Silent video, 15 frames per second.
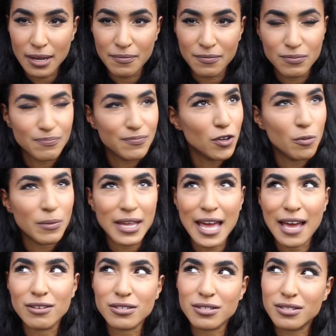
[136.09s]
I'm filming
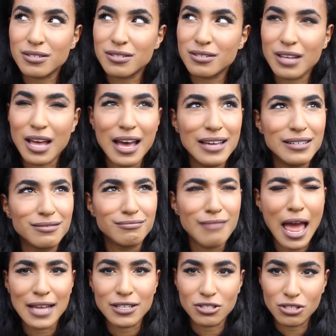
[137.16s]
outside
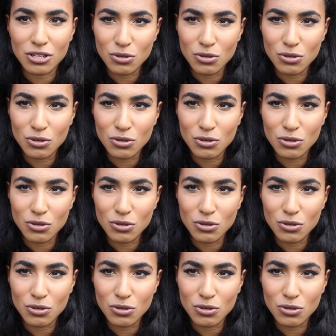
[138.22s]
as